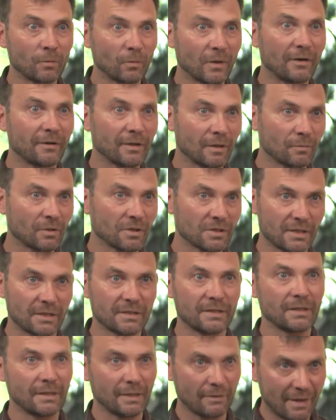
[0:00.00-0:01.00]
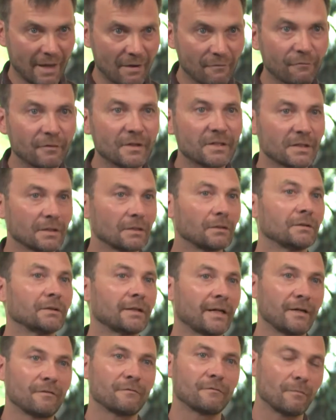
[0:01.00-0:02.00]
wearing a prosthetic now every single
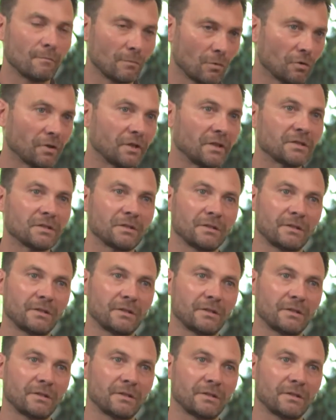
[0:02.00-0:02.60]
day from morning till